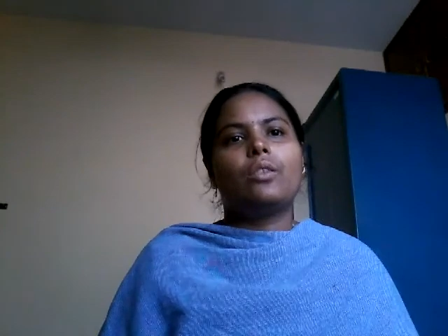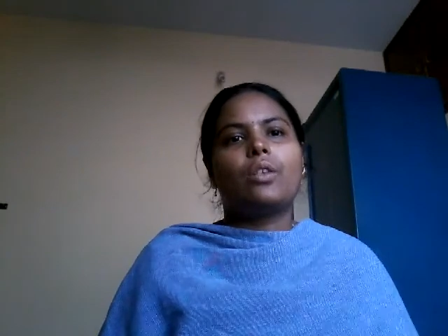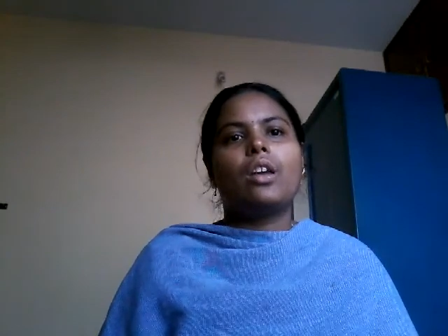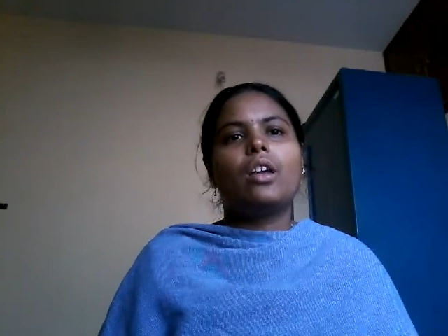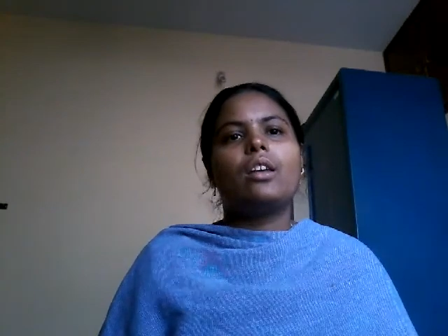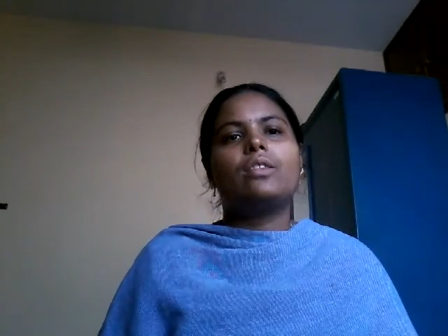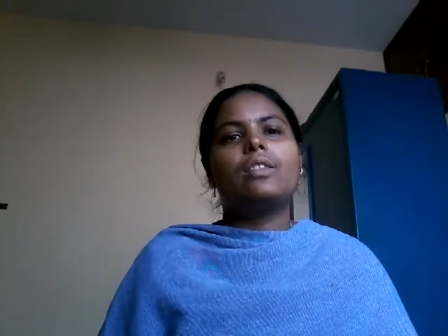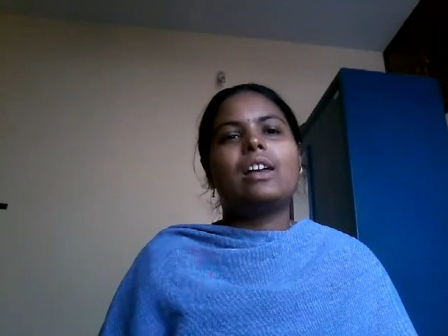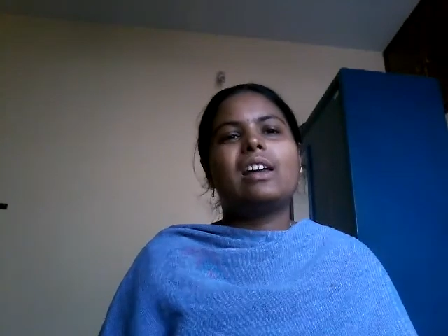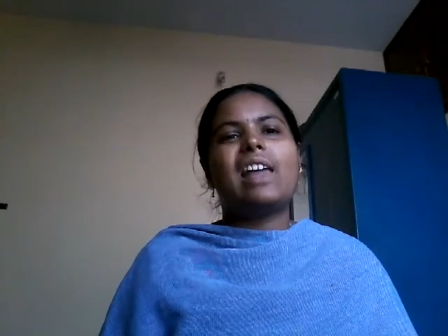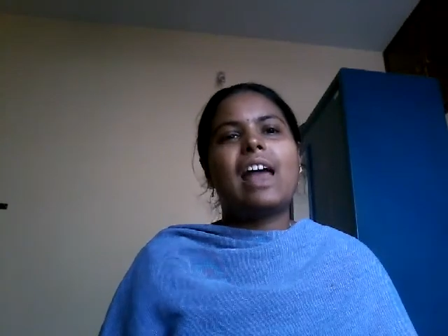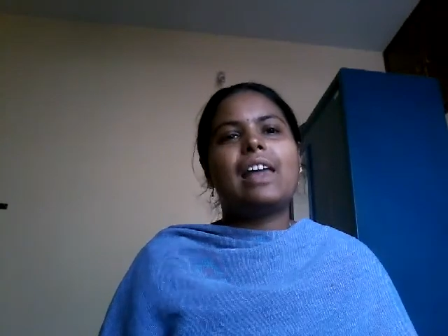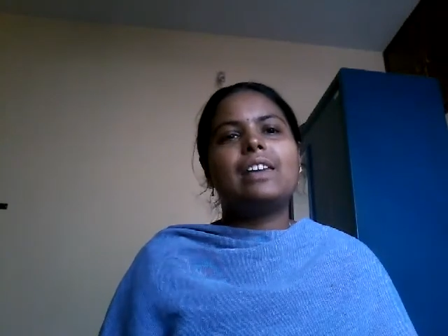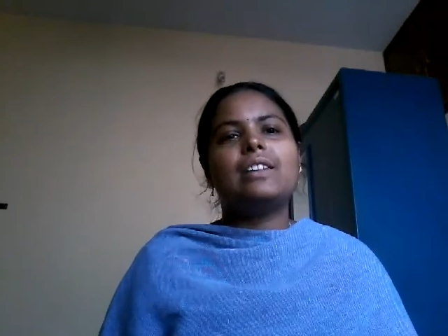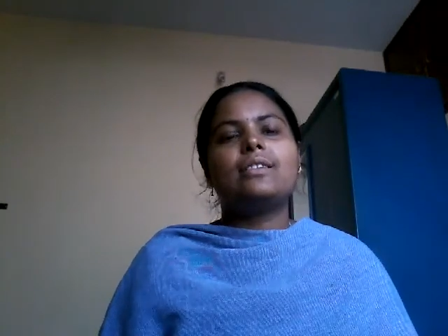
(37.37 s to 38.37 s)
Okay,
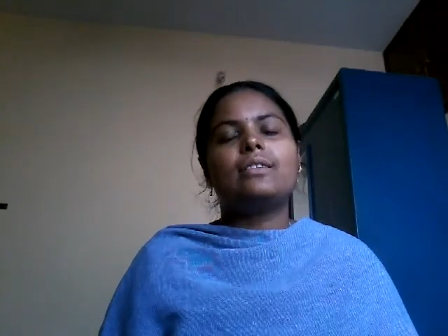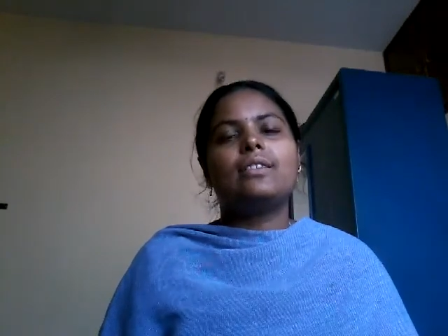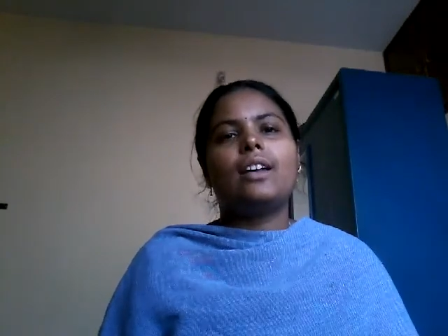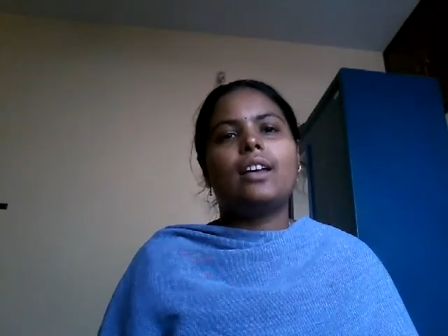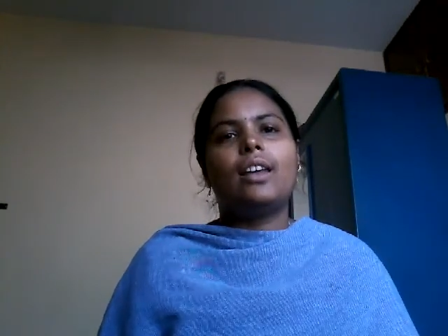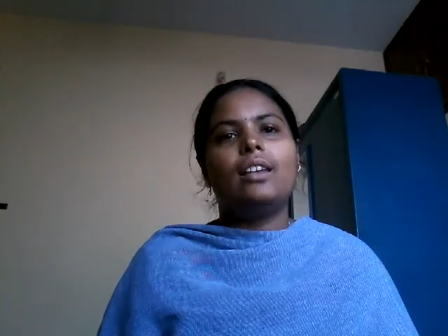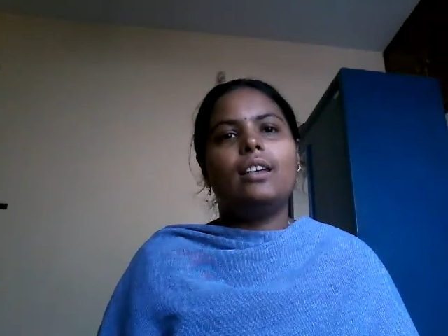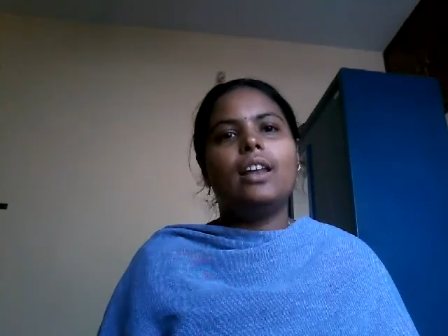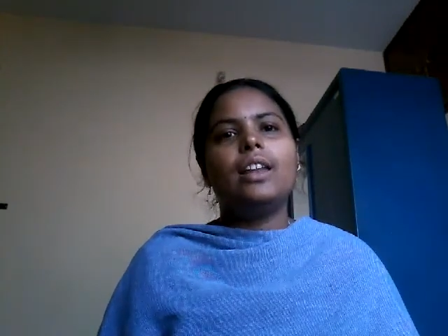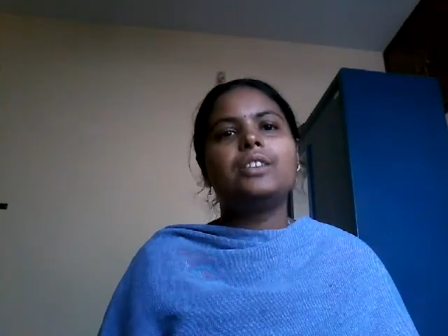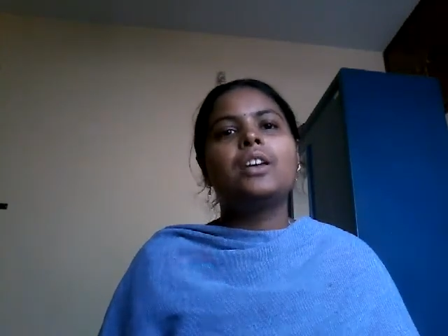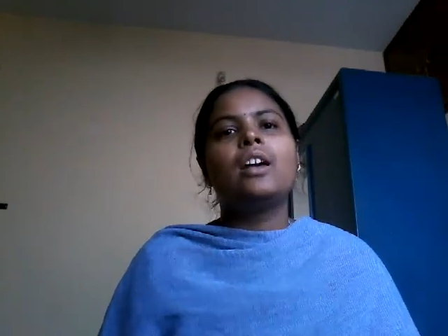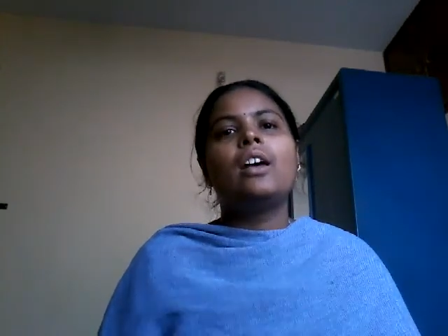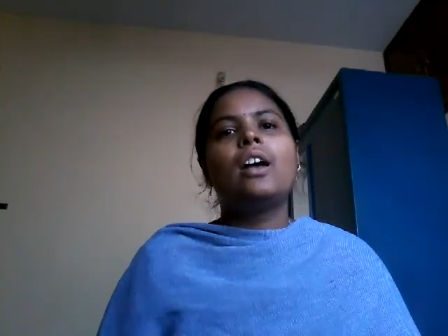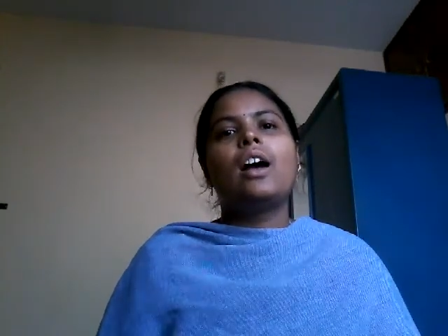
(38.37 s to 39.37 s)
I is the inlet,
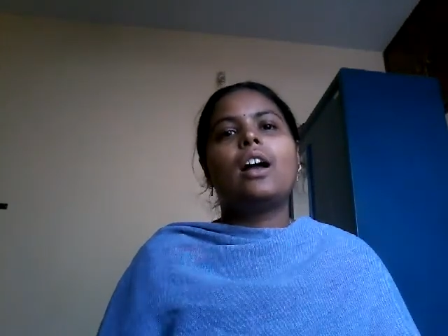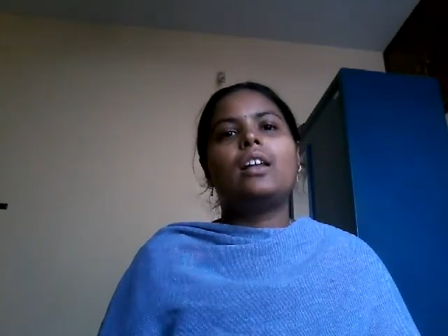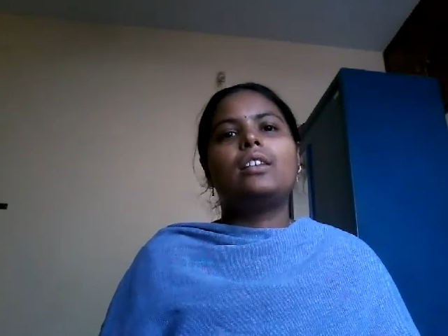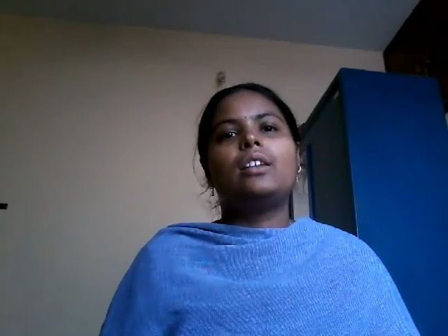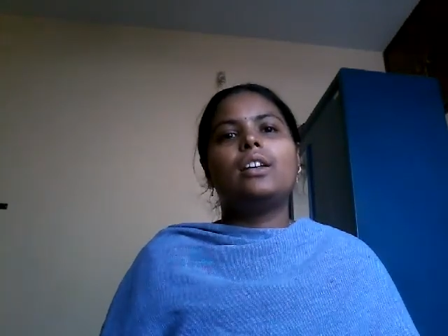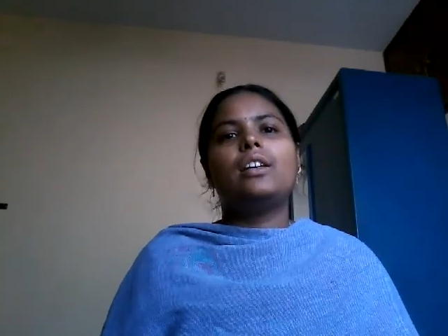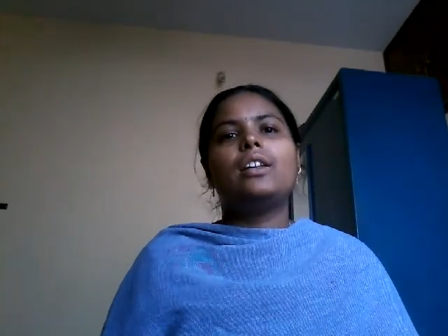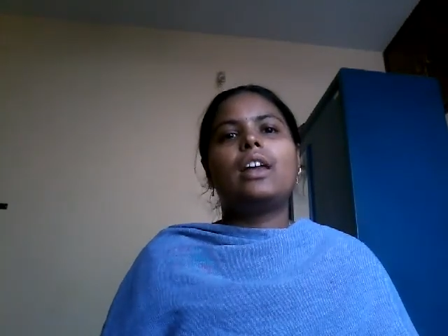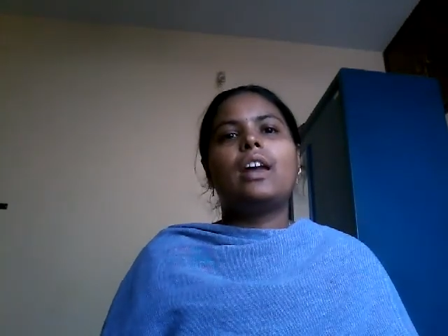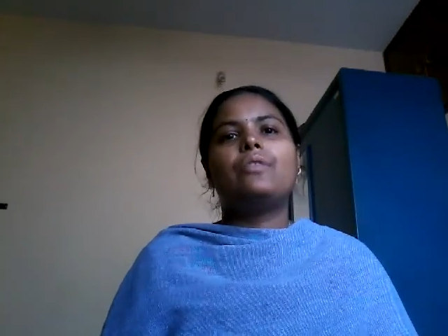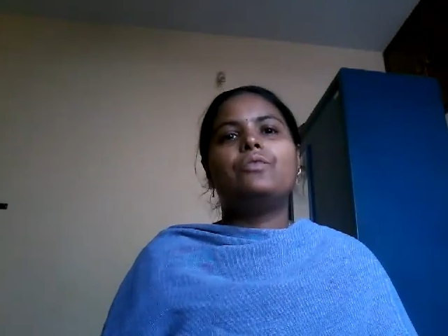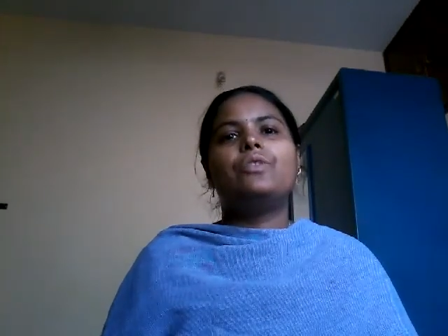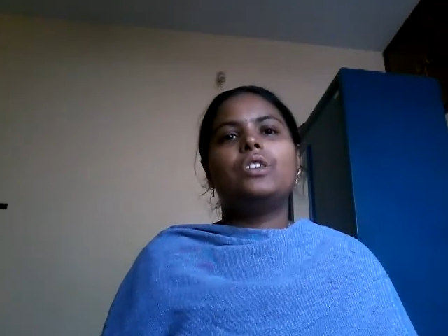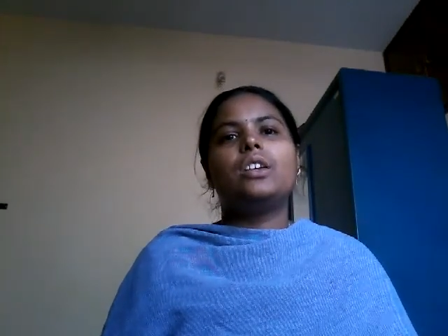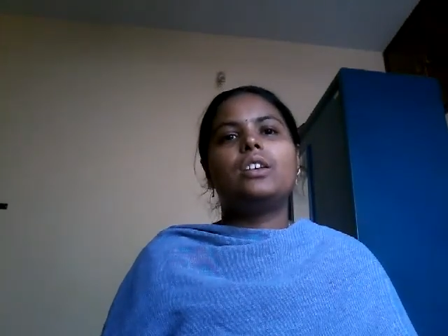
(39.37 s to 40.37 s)
and here
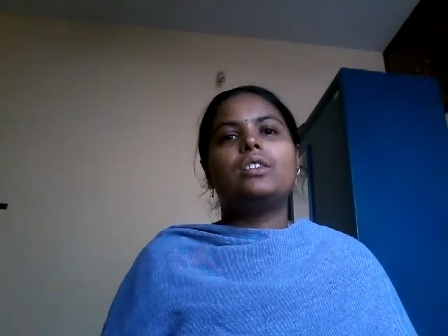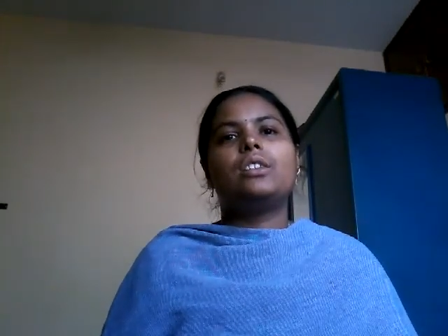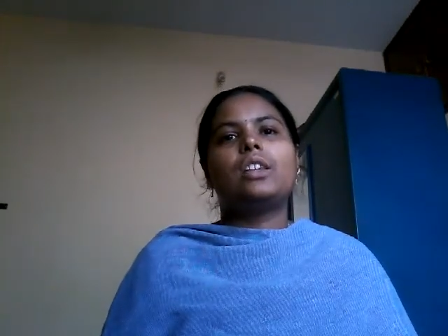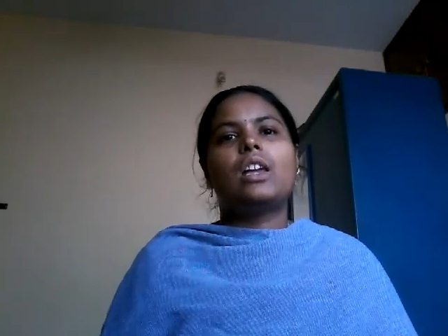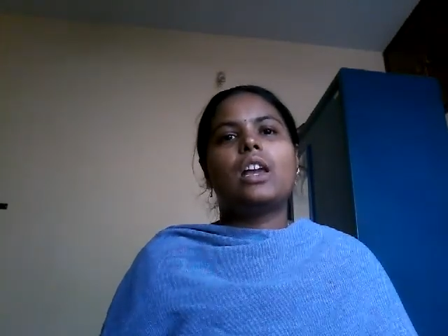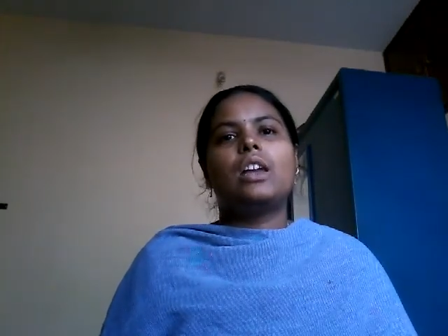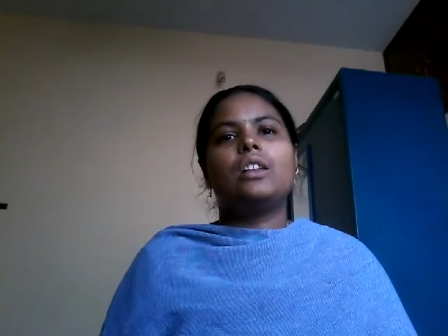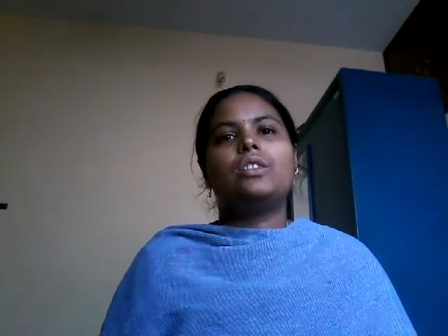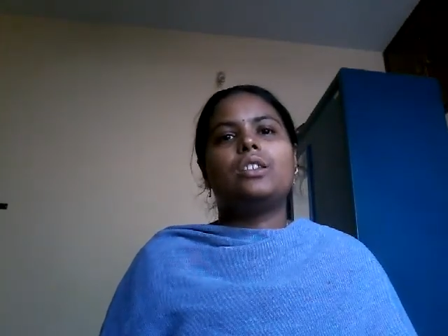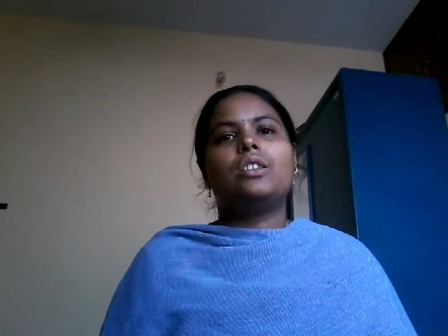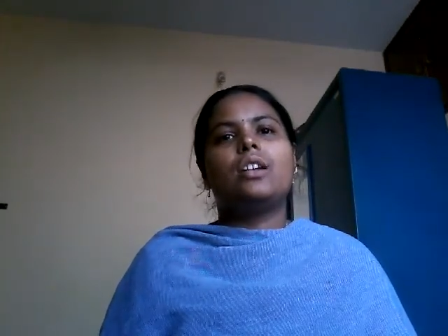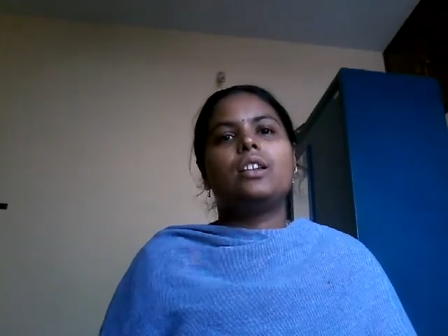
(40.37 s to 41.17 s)
Fg, Cag,